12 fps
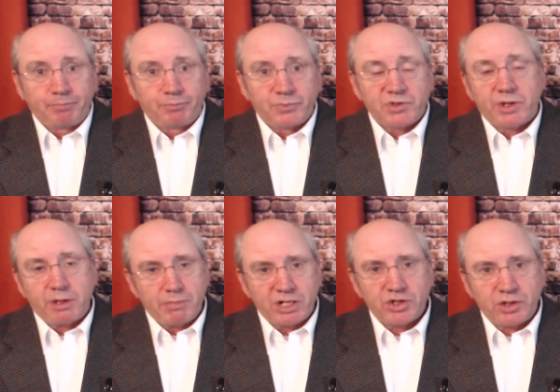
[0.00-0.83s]
So they
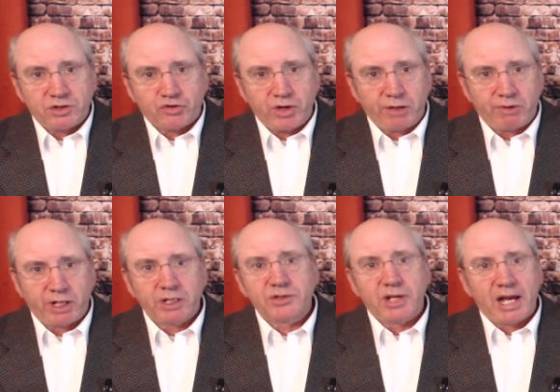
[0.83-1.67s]
measure the tree
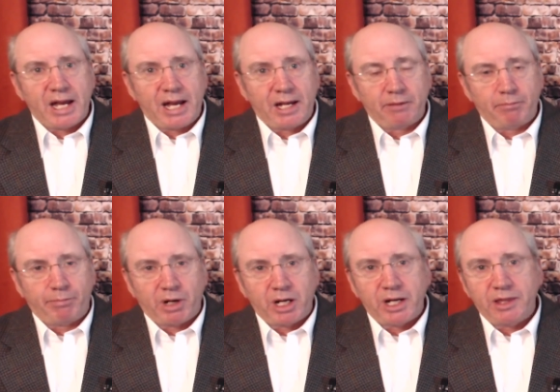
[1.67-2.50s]
rings, and
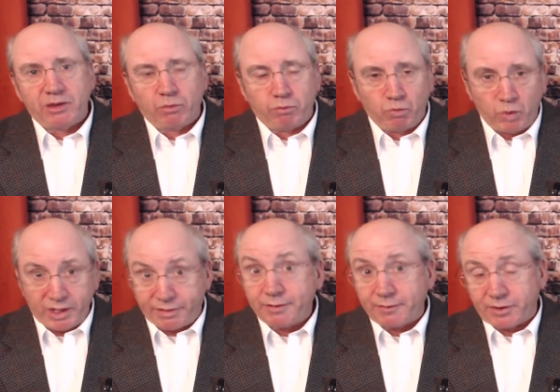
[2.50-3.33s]
by the
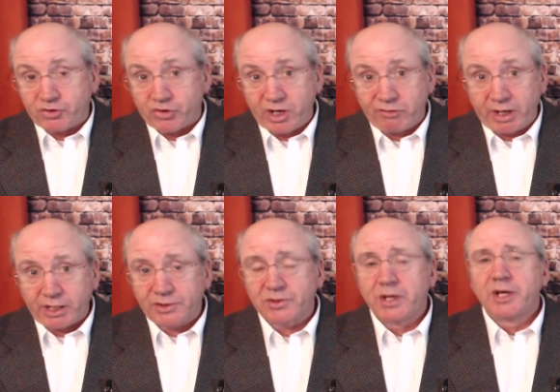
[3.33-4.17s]
width of the tree
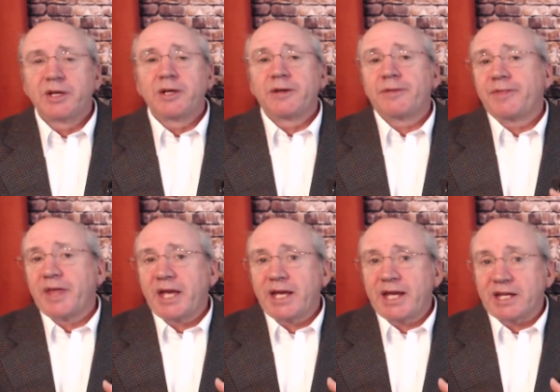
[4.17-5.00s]
rings,
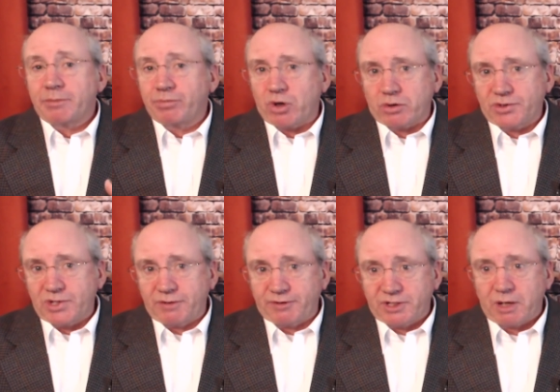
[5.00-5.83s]
they get a proxy
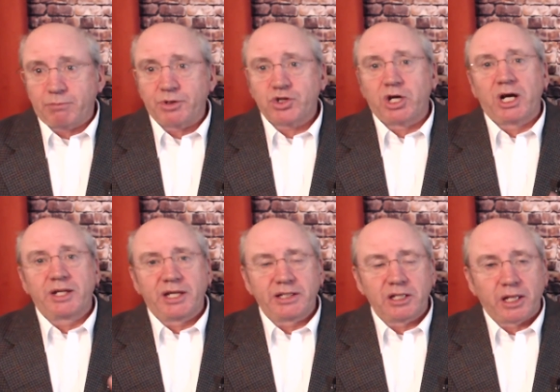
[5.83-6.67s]
for temperature, and
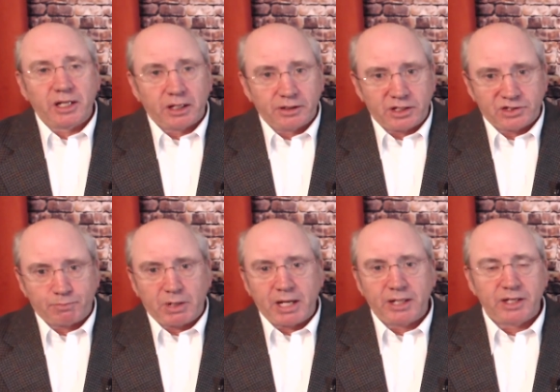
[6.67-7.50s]
then they can
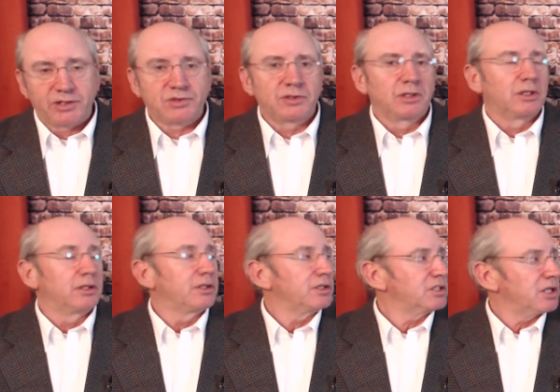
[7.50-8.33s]
display this
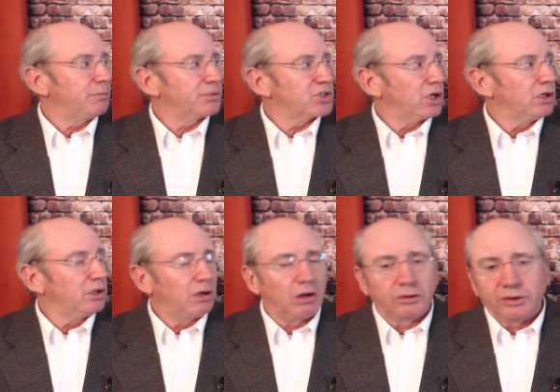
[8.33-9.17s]
temperature
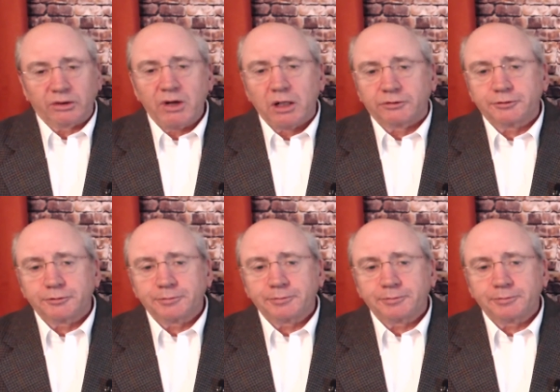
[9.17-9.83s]
on the graph.